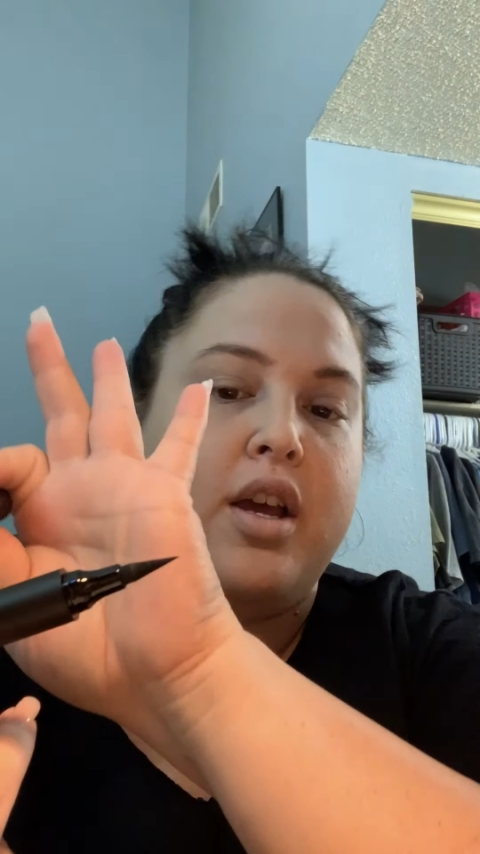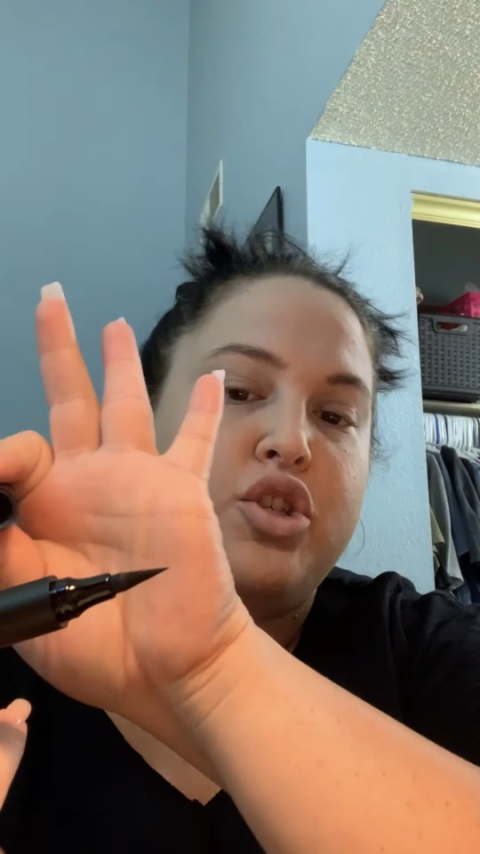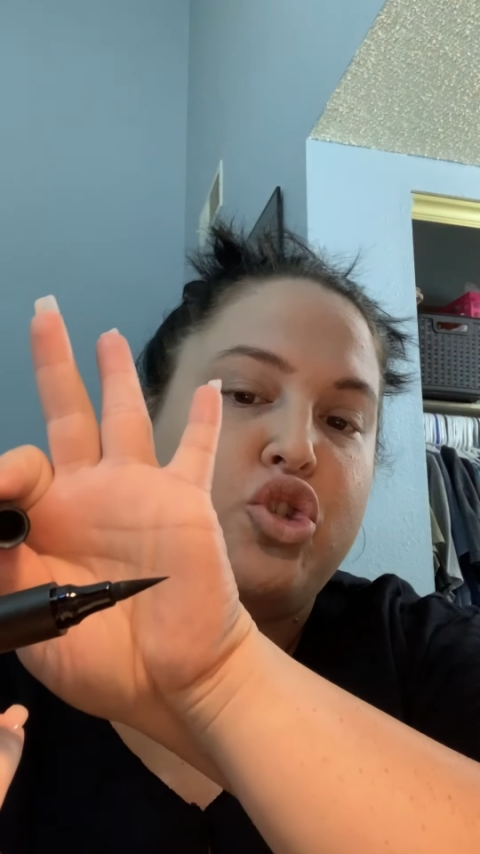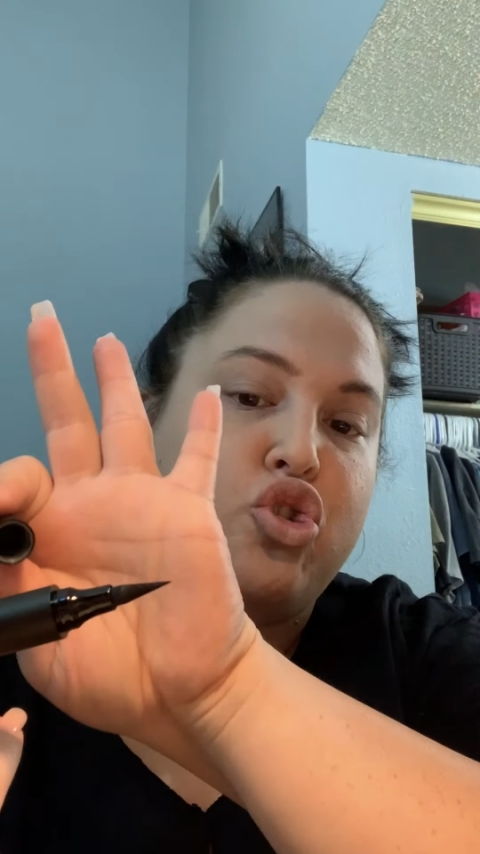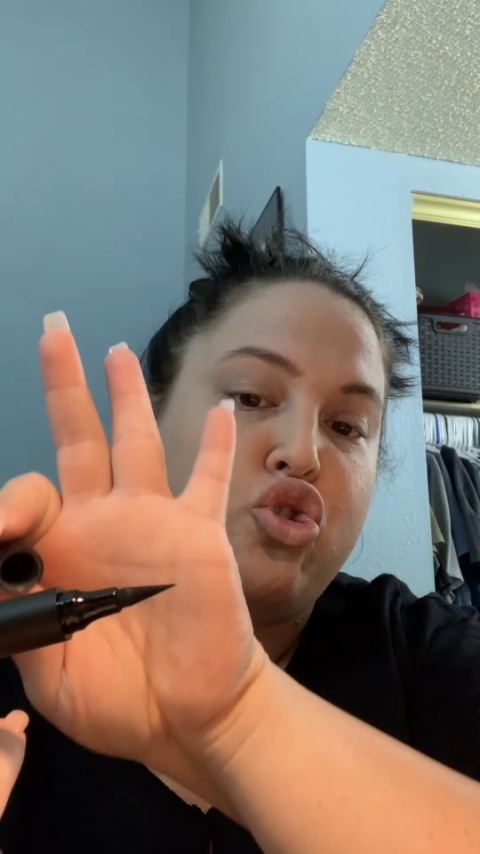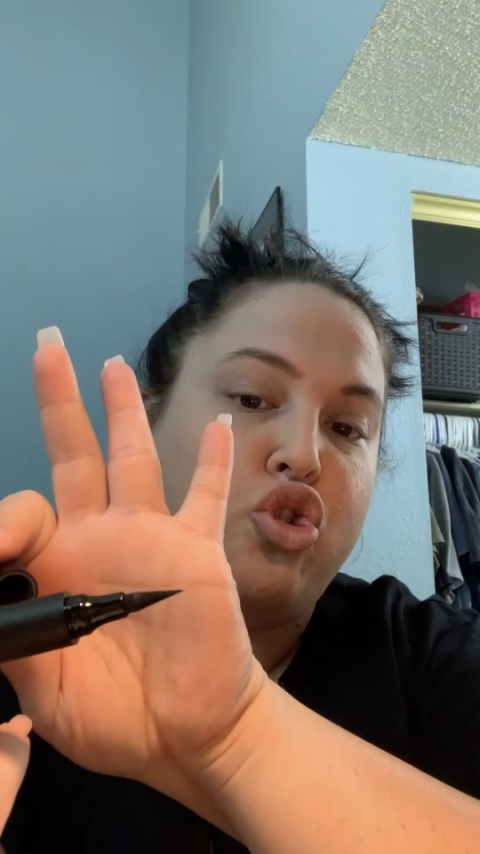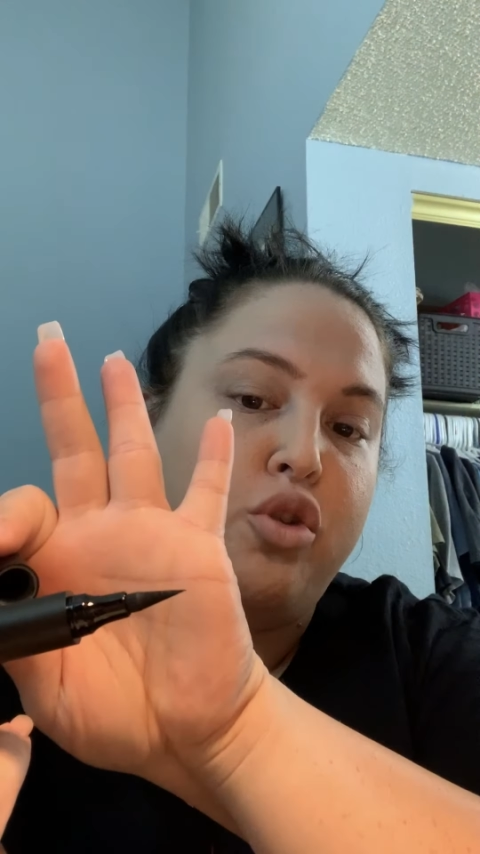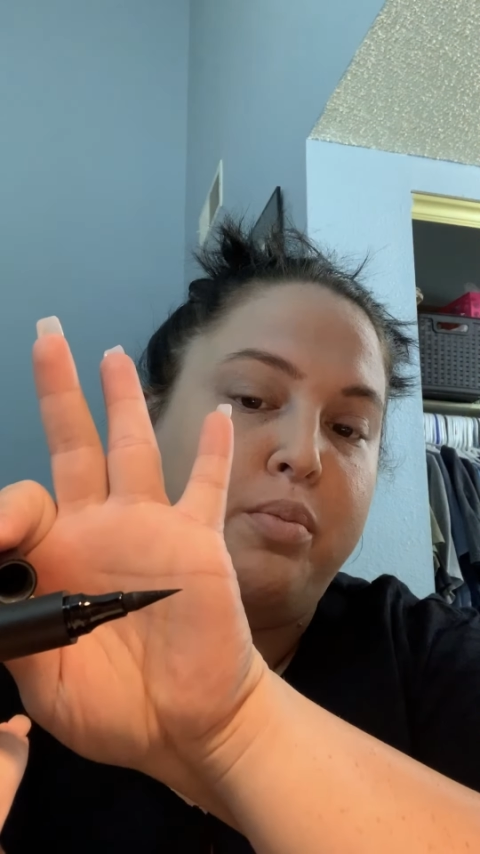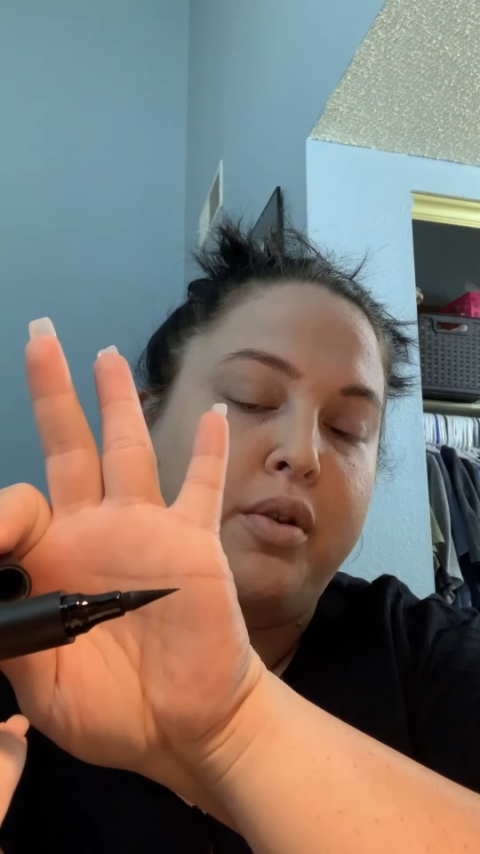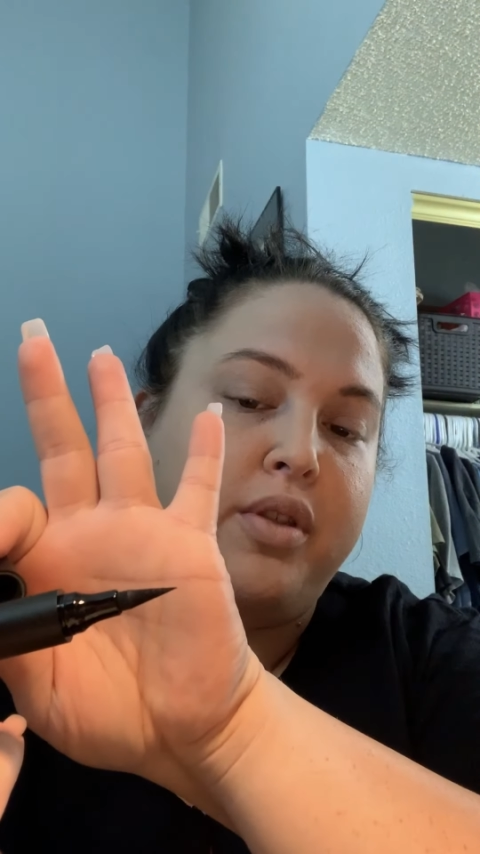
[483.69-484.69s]

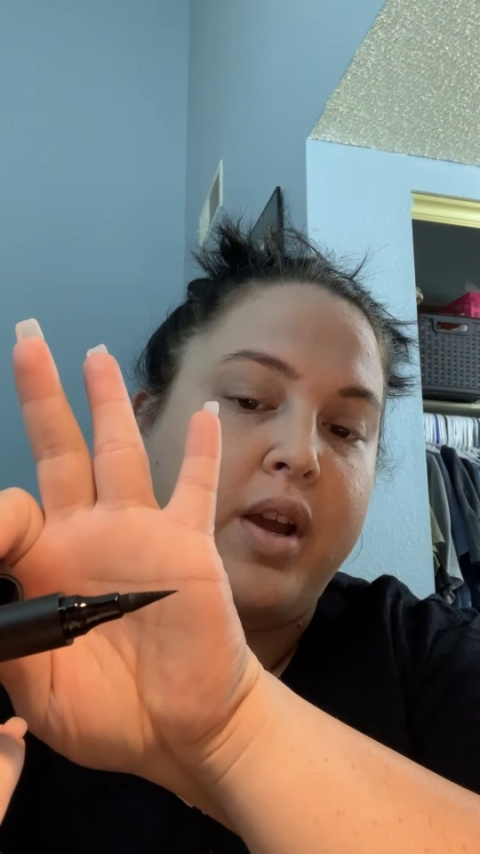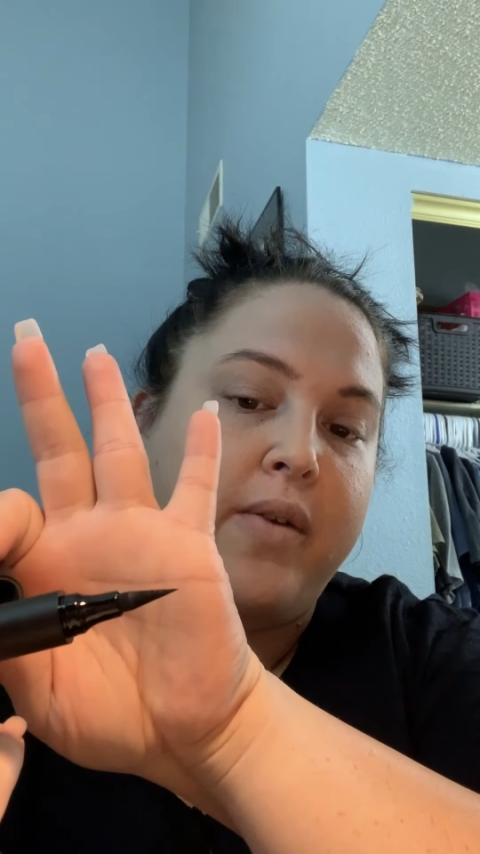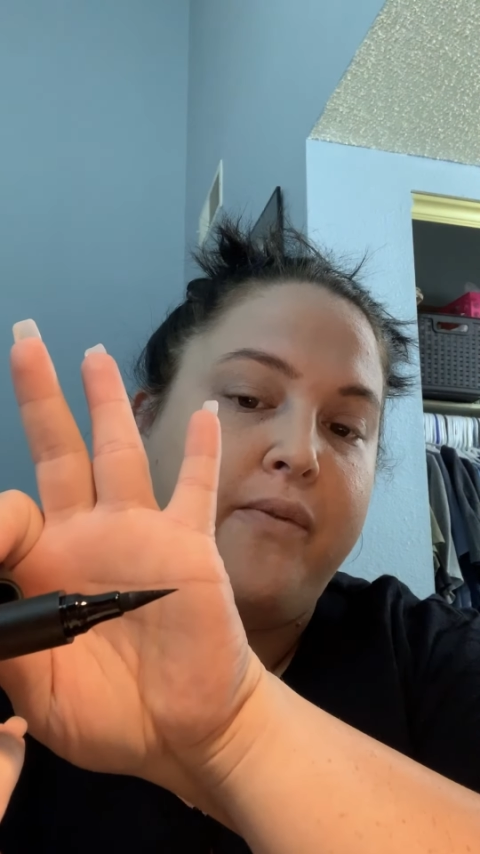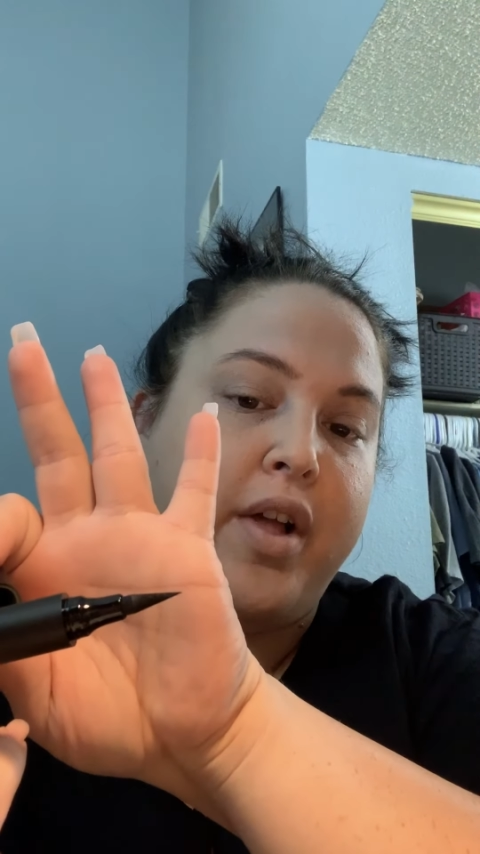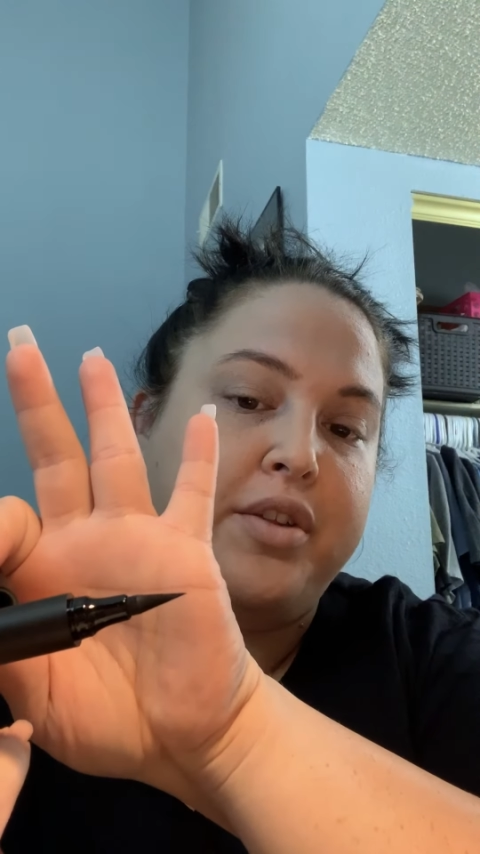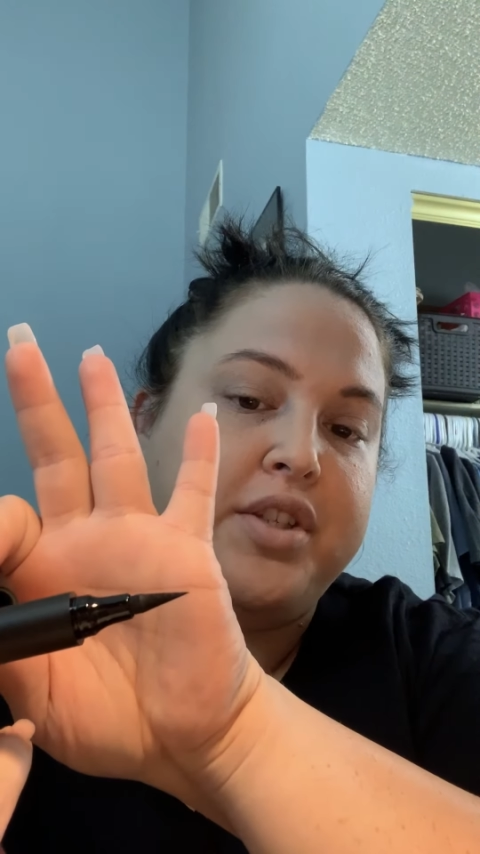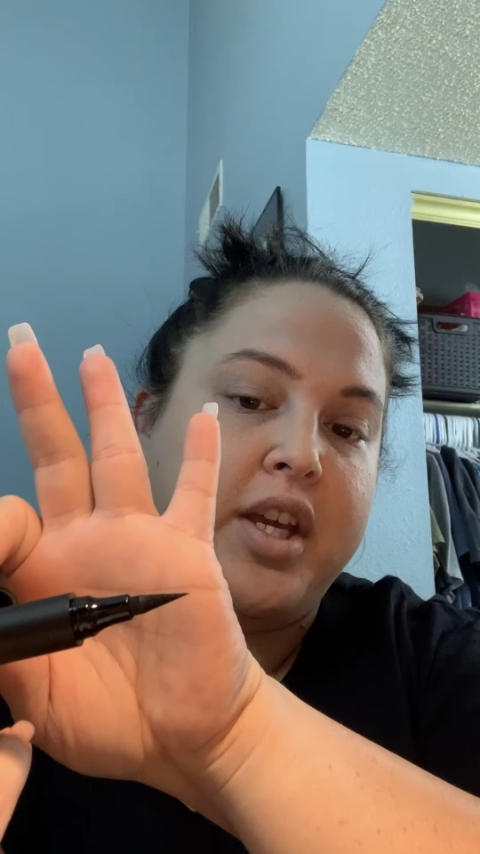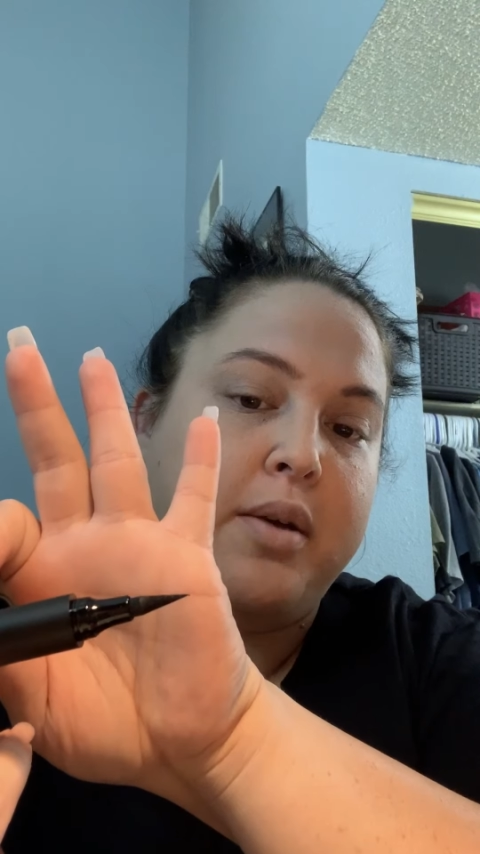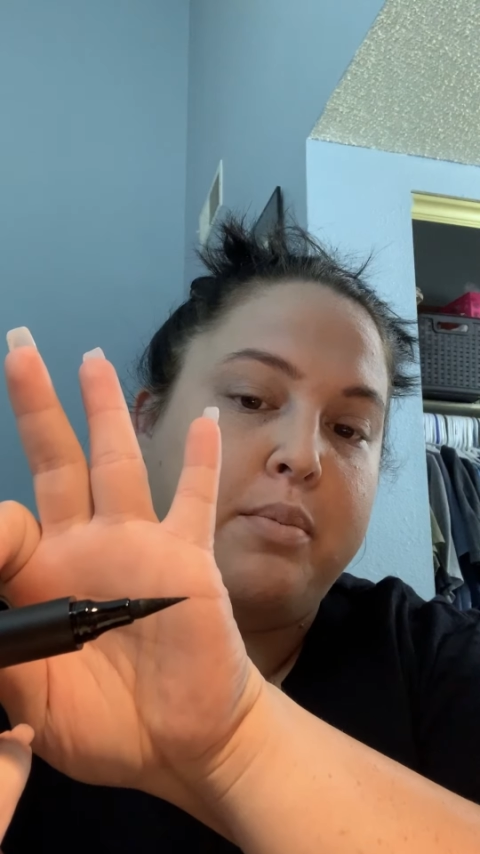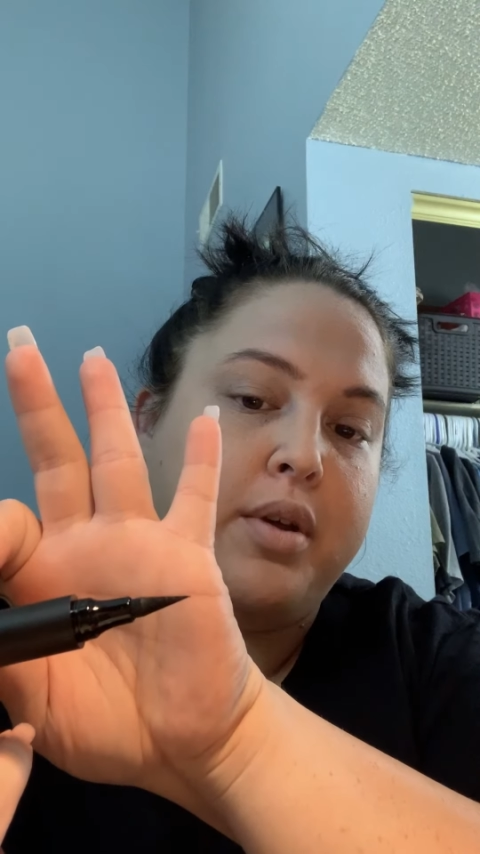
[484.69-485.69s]
super thick felt
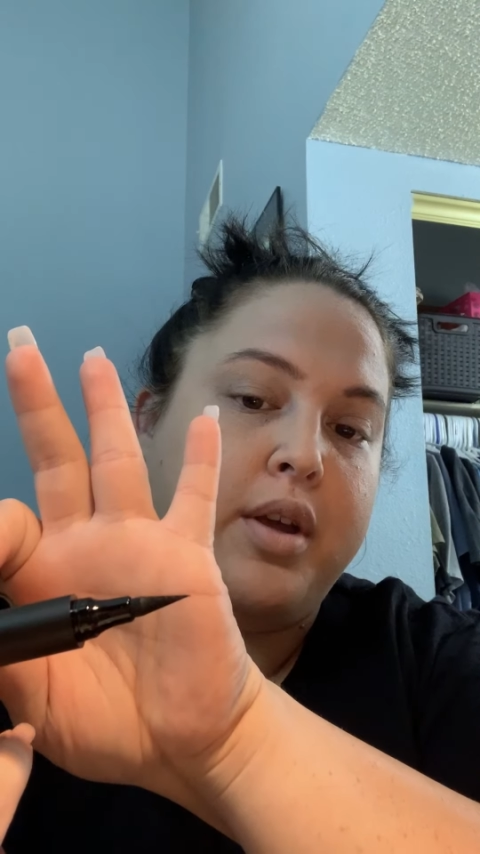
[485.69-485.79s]
tip.